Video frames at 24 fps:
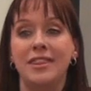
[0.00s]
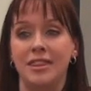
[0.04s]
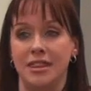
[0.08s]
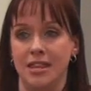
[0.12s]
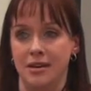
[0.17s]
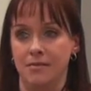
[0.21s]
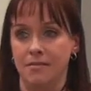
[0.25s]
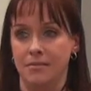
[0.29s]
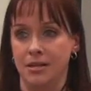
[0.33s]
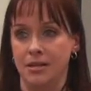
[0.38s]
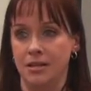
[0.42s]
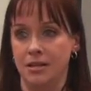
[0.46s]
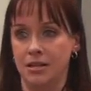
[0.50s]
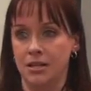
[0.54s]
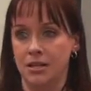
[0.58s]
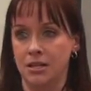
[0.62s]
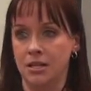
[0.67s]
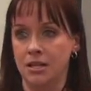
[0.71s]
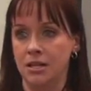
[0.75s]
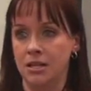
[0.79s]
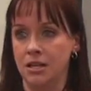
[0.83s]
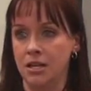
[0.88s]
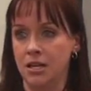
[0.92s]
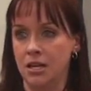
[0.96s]
with them
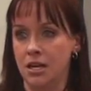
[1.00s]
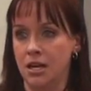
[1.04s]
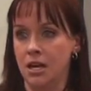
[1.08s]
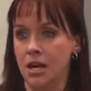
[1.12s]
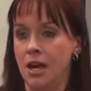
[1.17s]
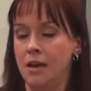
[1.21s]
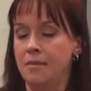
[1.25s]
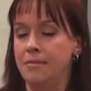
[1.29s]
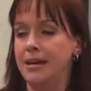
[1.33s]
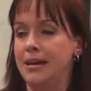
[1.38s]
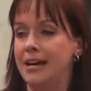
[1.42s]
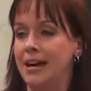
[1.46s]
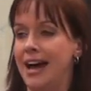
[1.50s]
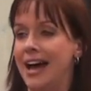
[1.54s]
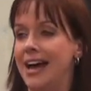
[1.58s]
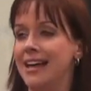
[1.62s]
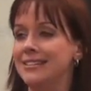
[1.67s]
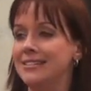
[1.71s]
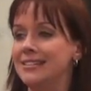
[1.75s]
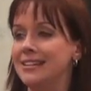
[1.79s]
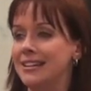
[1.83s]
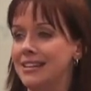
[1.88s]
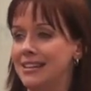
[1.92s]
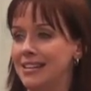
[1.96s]

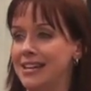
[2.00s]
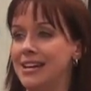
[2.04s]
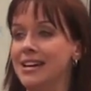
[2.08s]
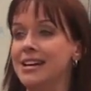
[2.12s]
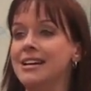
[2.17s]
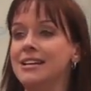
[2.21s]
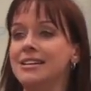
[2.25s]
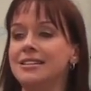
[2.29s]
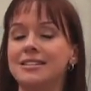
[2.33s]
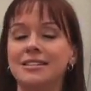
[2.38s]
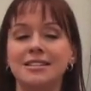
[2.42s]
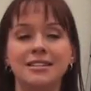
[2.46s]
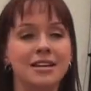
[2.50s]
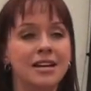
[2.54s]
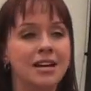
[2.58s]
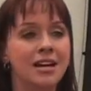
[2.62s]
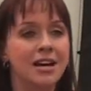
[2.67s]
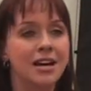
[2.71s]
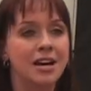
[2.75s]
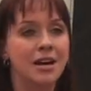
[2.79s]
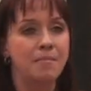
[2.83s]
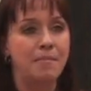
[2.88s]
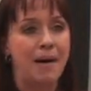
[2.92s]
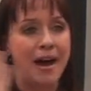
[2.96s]
because these
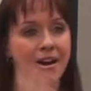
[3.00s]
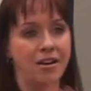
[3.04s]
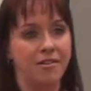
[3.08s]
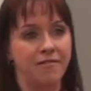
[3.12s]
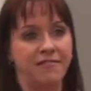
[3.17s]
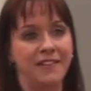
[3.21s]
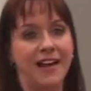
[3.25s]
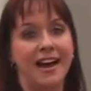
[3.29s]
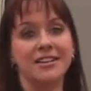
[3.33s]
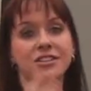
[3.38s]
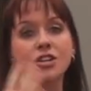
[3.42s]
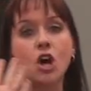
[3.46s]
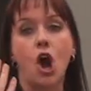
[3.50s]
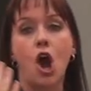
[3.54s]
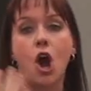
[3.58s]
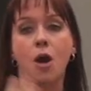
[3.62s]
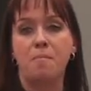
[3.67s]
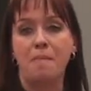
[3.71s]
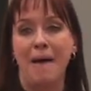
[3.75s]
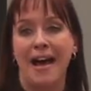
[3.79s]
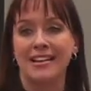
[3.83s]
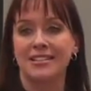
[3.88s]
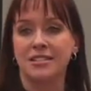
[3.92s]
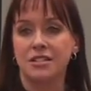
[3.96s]
butterflies are
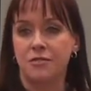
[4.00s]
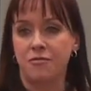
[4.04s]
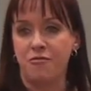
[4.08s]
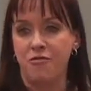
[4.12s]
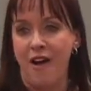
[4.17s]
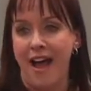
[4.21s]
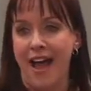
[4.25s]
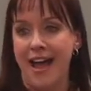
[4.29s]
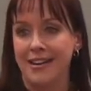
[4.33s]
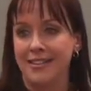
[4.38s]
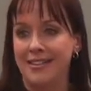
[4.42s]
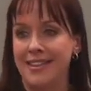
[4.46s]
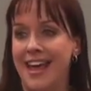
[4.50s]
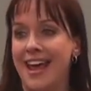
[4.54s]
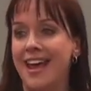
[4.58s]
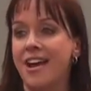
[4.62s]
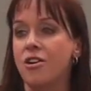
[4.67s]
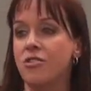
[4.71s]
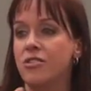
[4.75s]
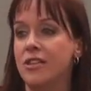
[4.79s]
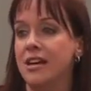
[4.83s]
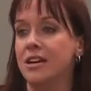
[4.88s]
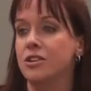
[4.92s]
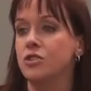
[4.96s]
our best friend.
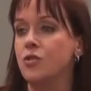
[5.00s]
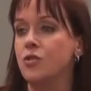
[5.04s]
They are the